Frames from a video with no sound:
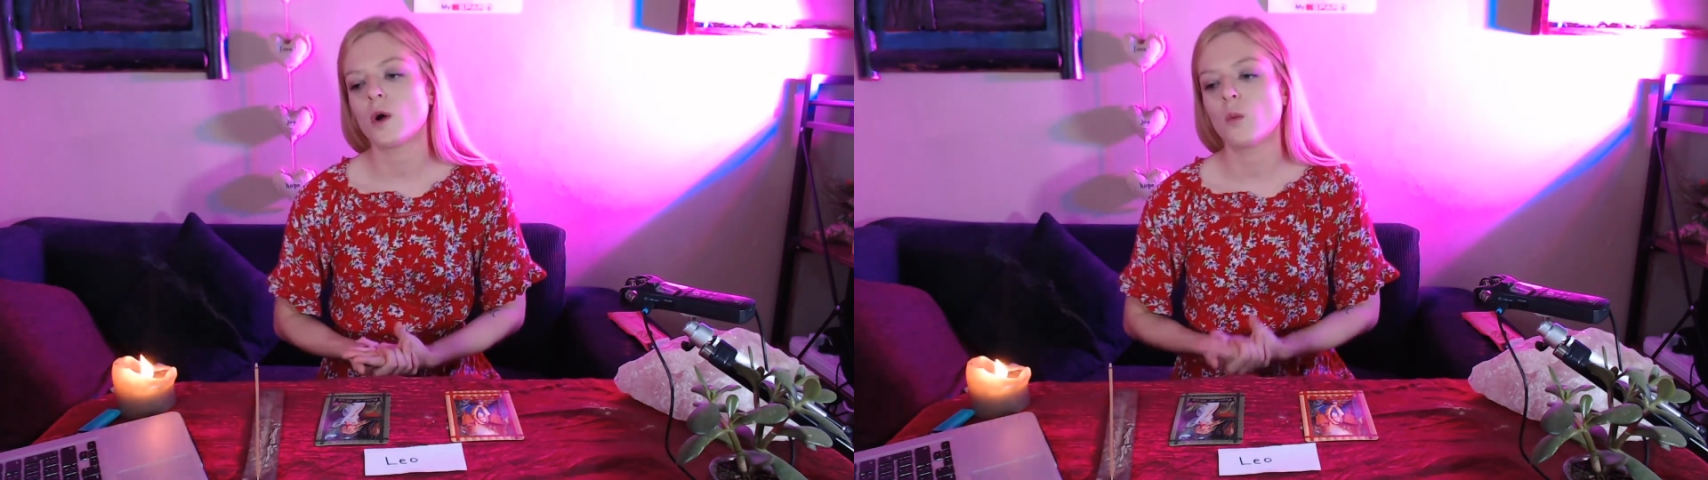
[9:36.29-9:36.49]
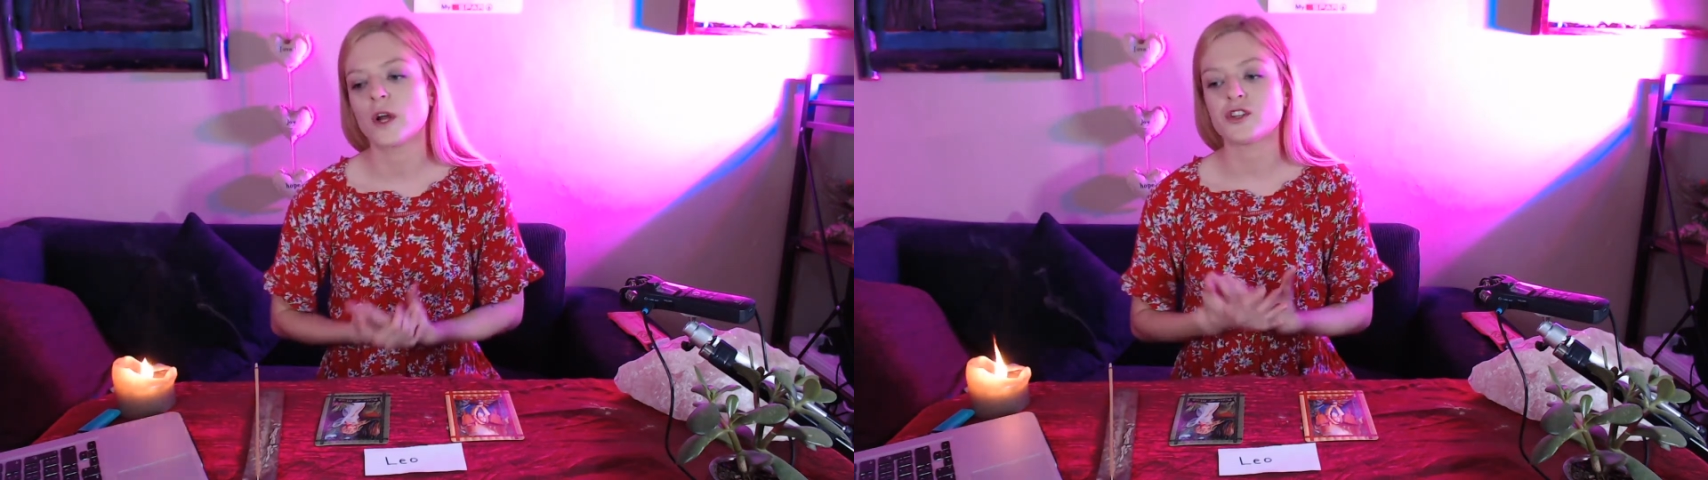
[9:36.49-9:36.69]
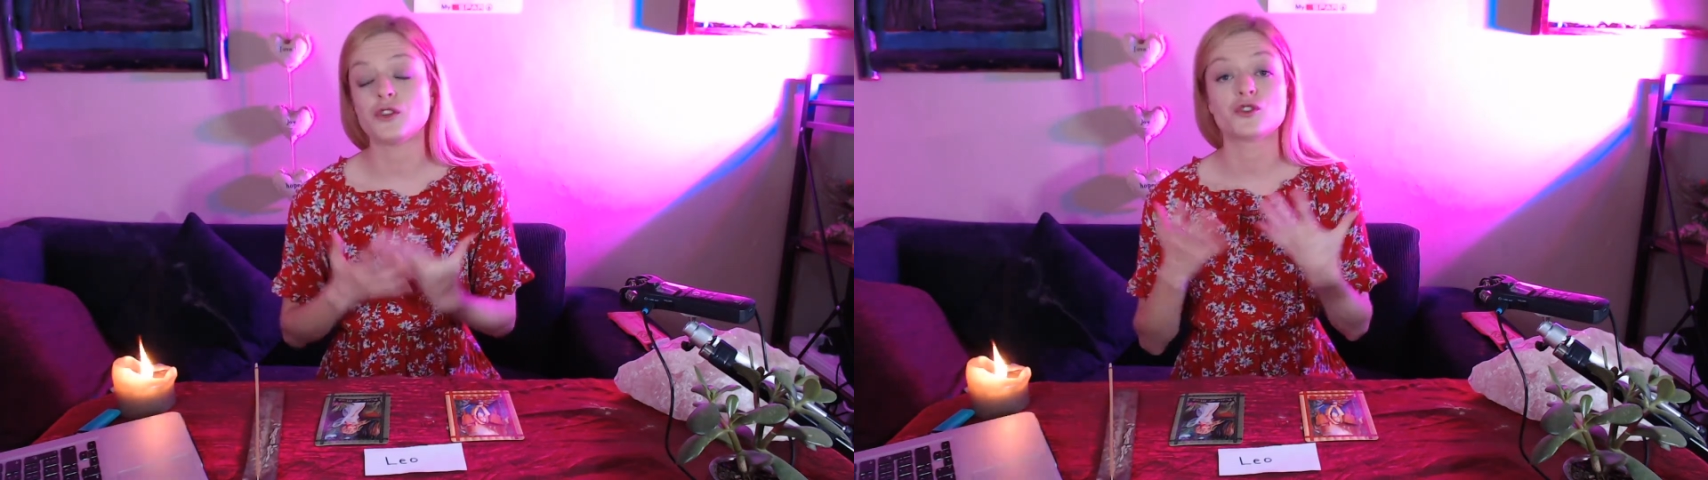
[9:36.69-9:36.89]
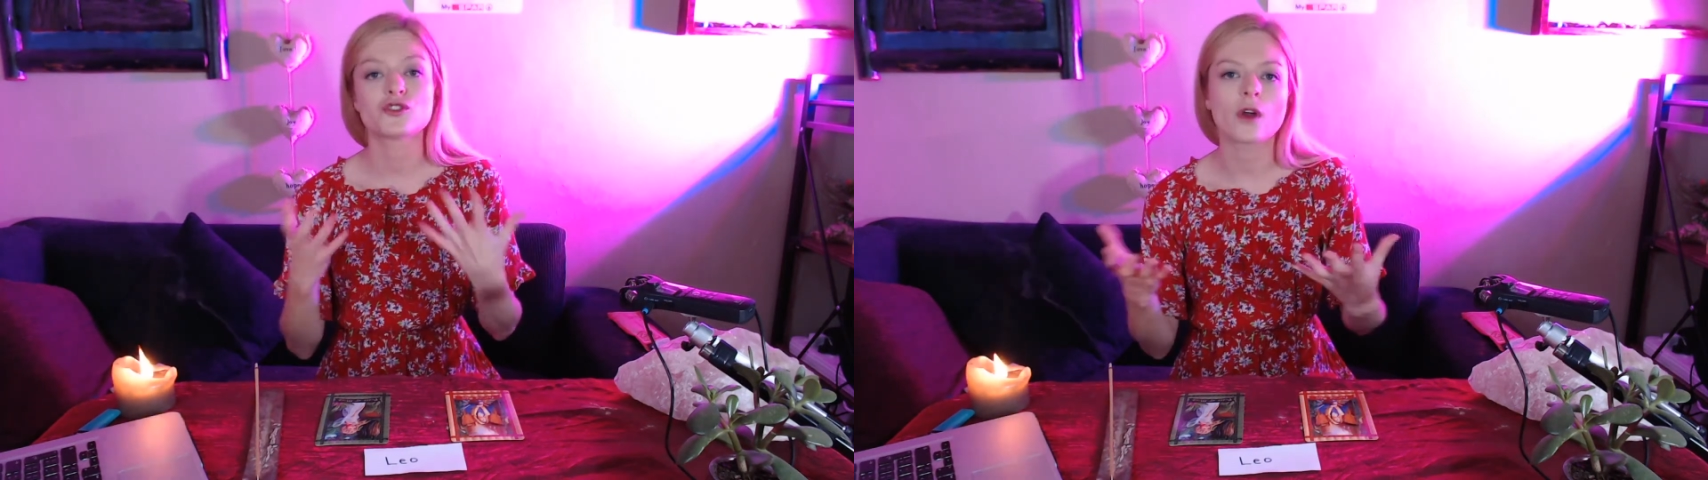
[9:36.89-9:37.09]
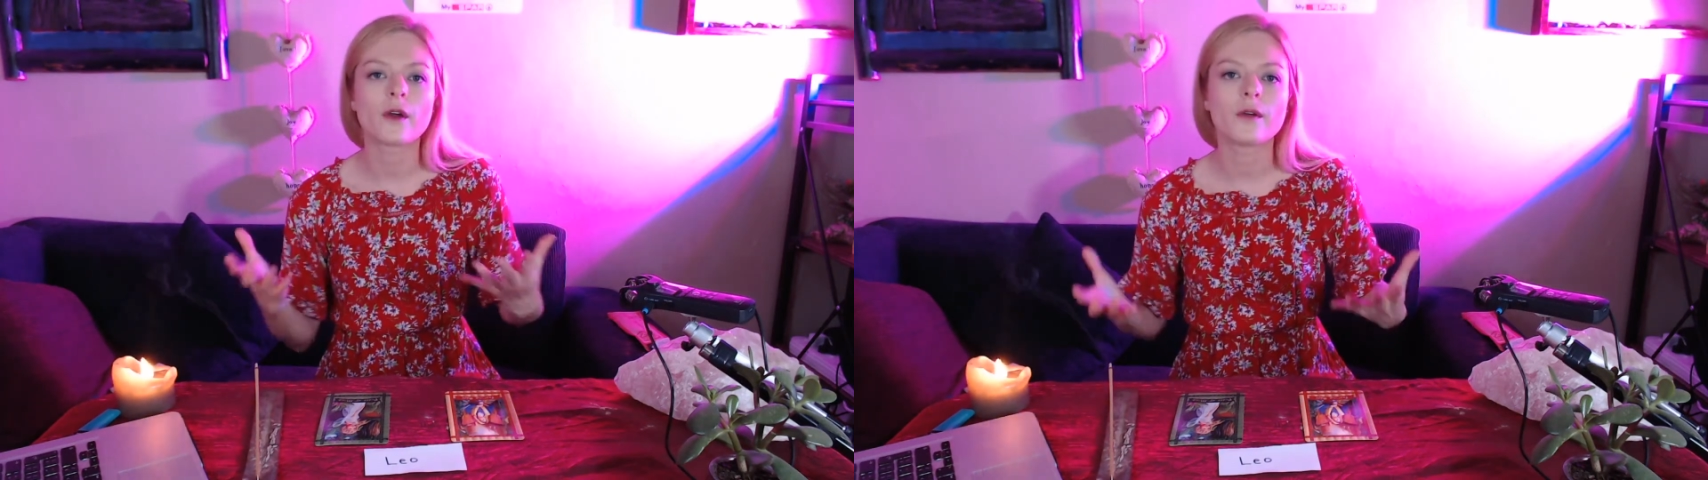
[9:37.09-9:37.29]
what you
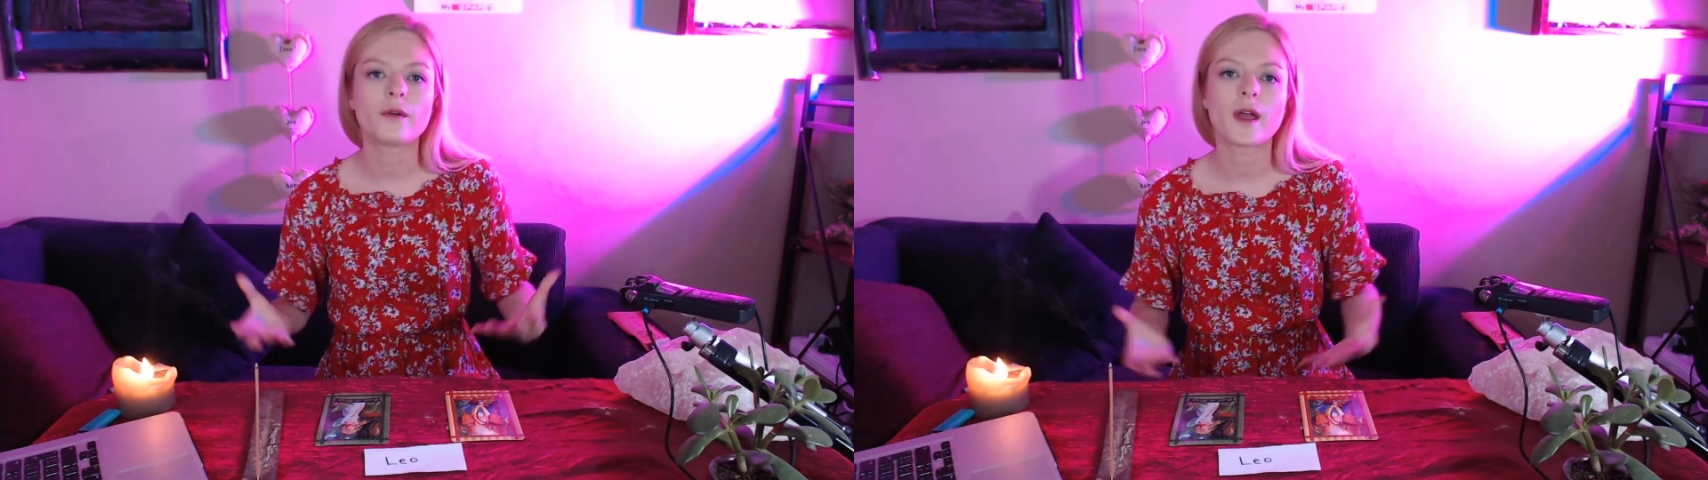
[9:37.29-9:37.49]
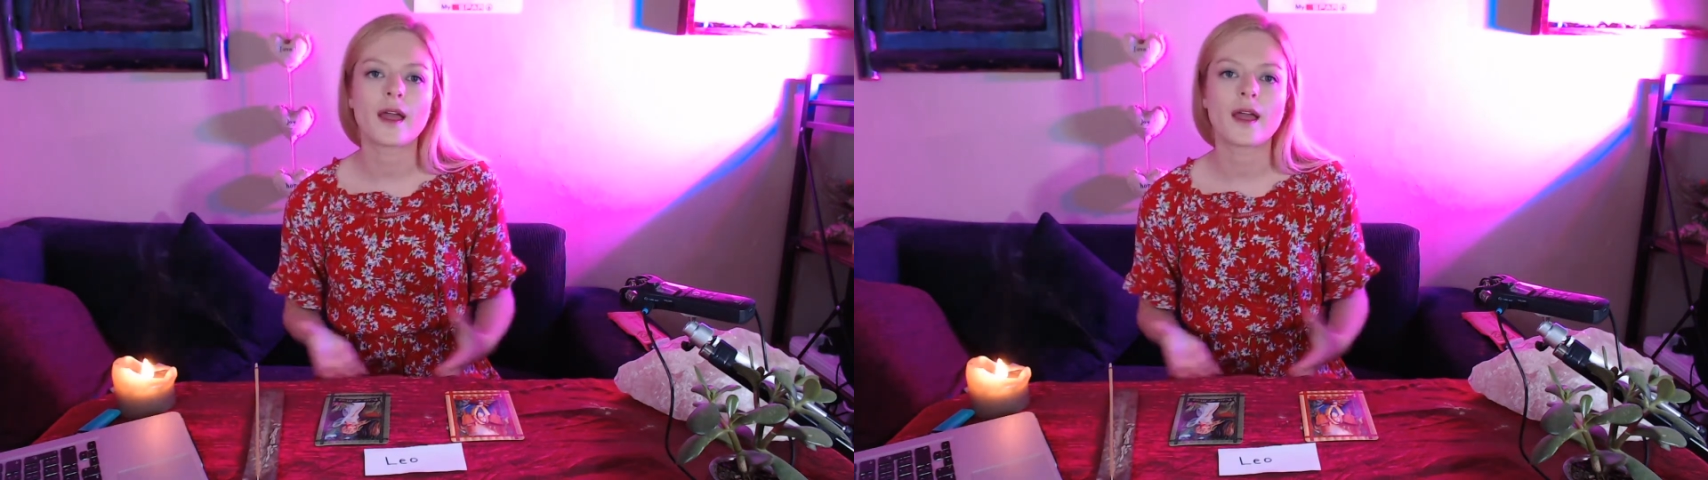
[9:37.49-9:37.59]
show